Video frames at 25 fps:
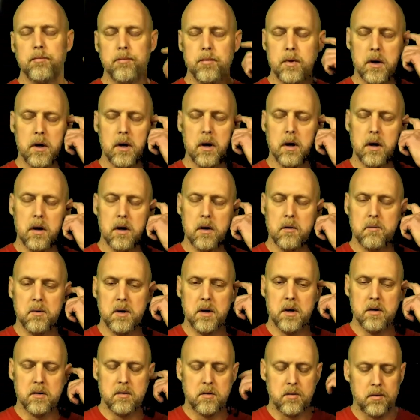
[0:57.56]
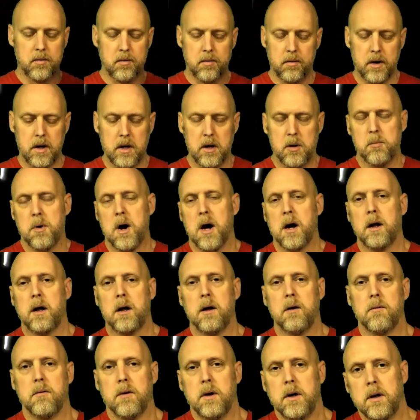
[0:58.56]
I mean, it's anybody
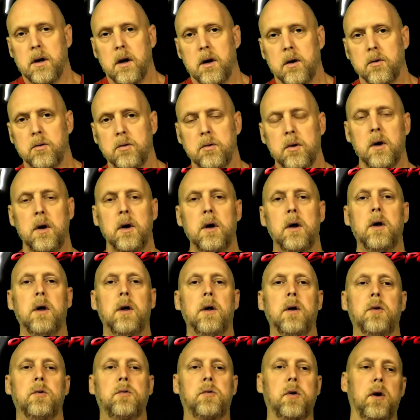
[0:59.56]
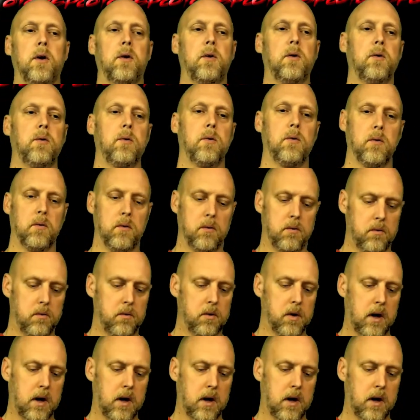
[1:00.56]
can read those. So the